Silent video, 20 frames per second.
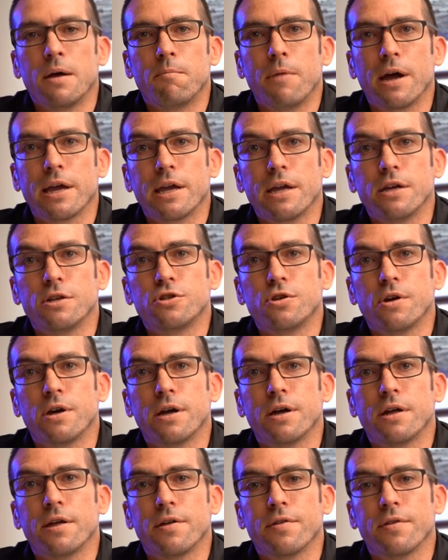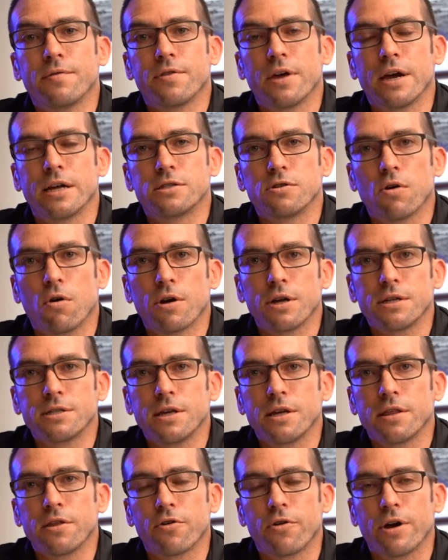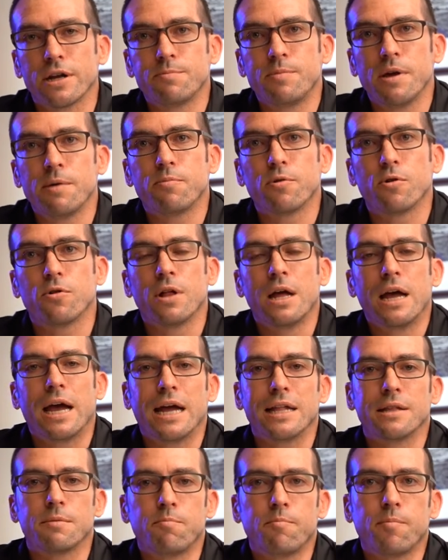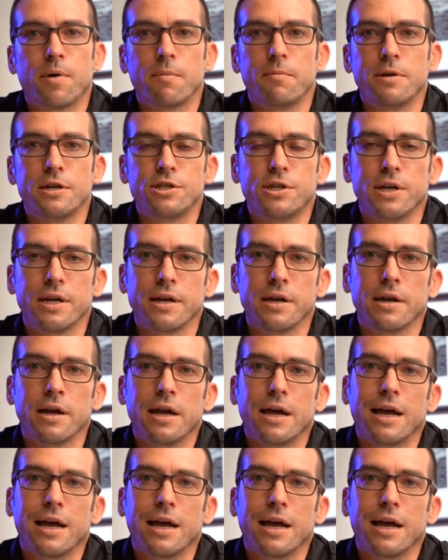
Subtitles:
making sure that they're targeting the right people and publishing